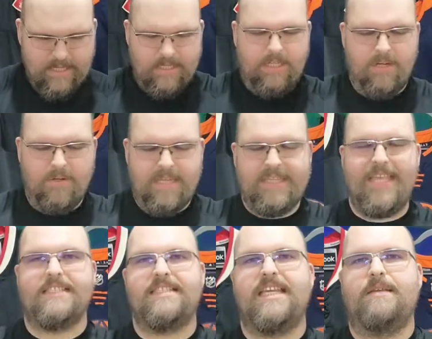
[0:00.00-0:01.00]
you don't get
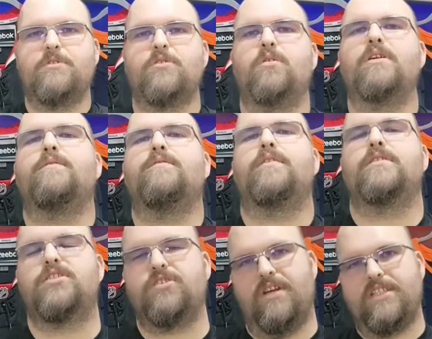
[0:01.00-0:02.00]
that same sort of
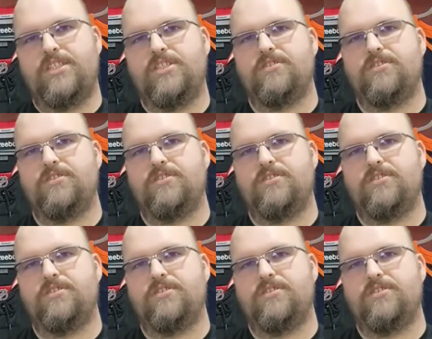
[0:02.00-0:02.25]
stretchy